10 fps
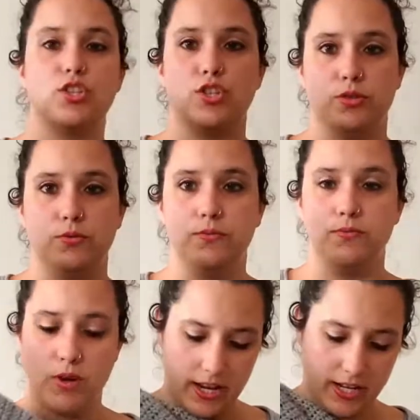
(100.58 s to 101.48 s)
to do,
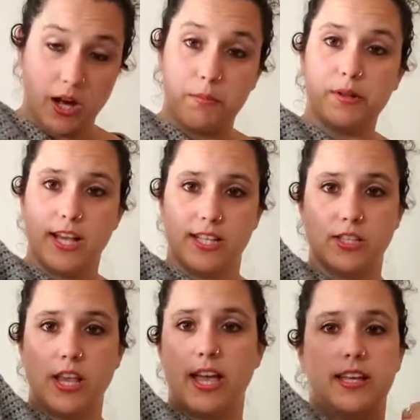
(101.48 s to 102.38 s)
I had a couple
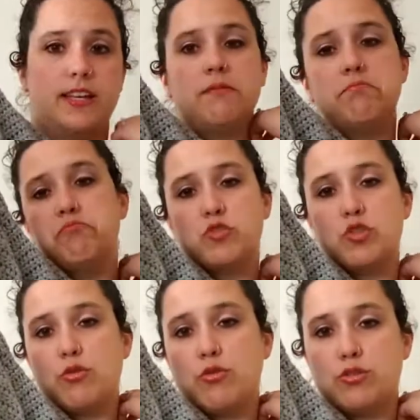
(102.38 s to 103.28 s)
ends hanging,
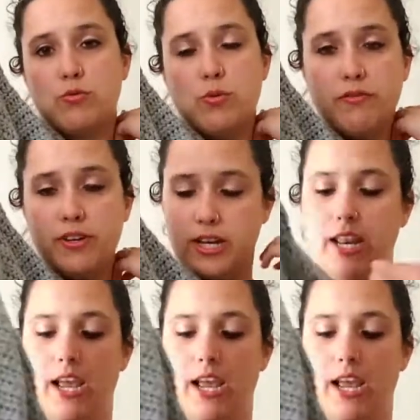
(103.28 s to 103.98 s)
so those are woven in